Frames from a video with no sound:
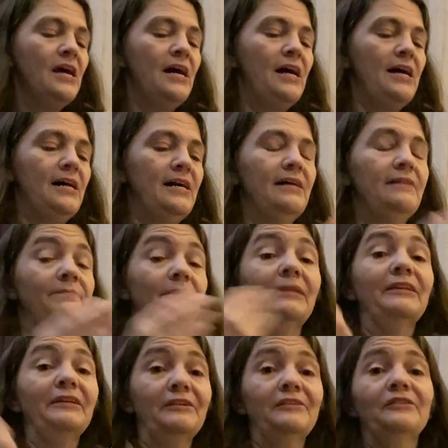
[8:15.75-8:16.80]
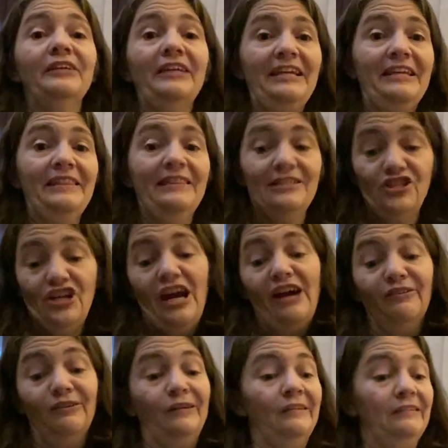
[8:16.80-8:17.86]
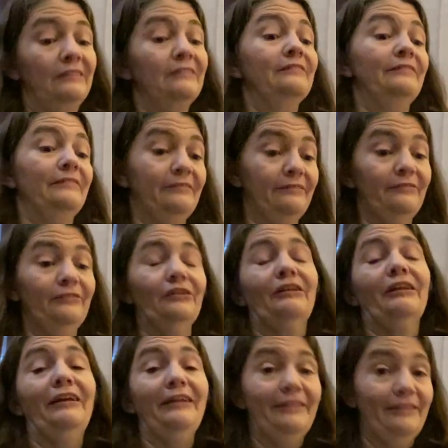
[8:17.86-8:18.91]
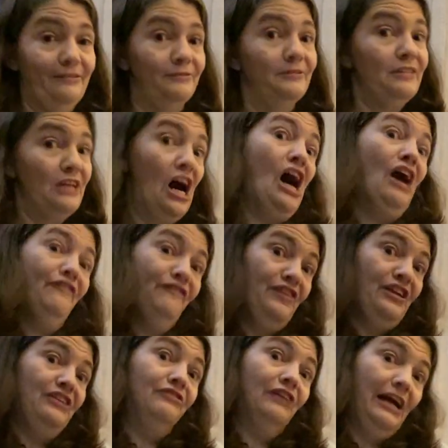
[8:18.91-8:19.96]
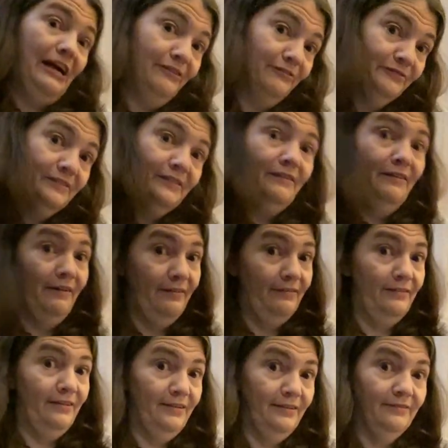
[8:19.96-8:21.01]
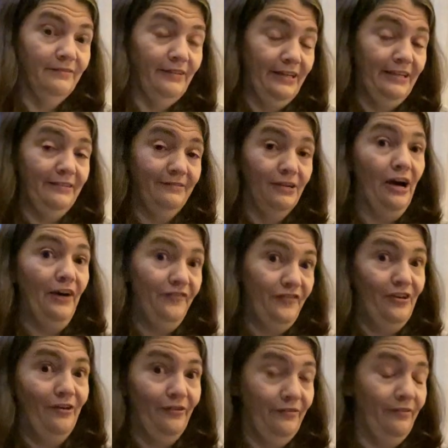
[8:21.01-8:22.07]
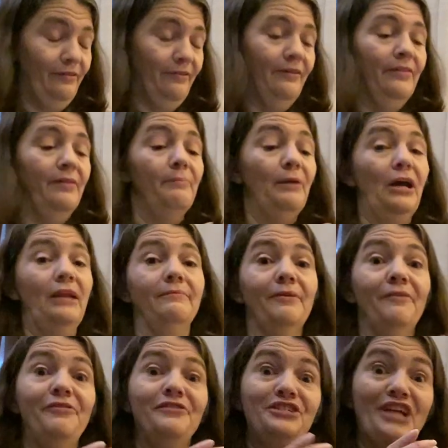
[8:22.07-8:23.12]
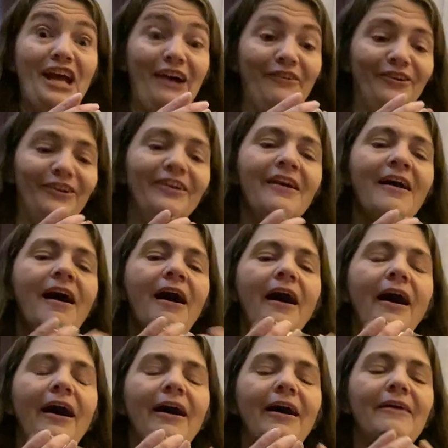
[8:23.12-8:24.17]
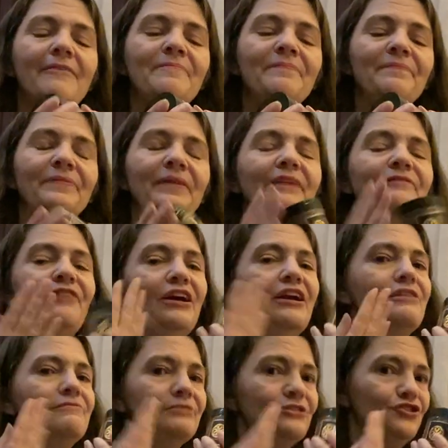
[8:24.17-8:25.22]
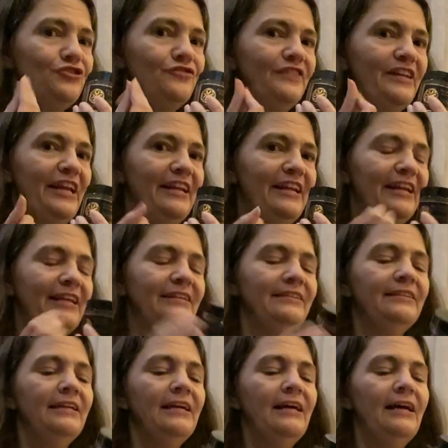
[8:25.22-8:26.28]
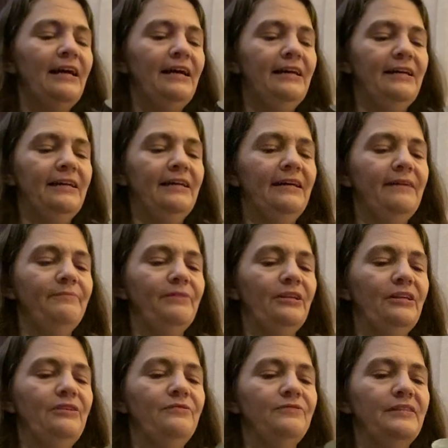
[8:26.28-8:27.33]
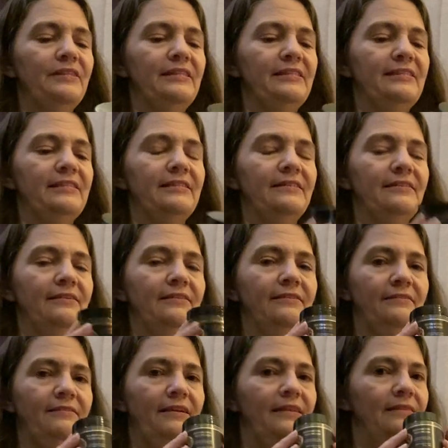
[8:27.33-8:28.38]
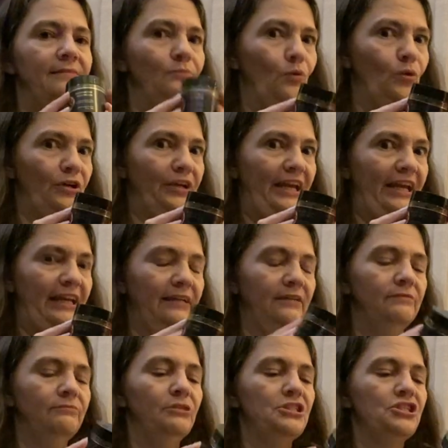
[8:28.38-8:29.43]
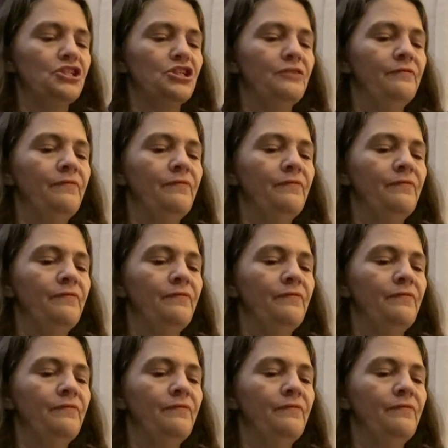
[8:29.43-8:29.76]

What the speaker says: But literally in the shower, it looked like there was coffee grounds coffee on the bottom of the shower. Very rejuvenating. I'm going to use this in the morning, which,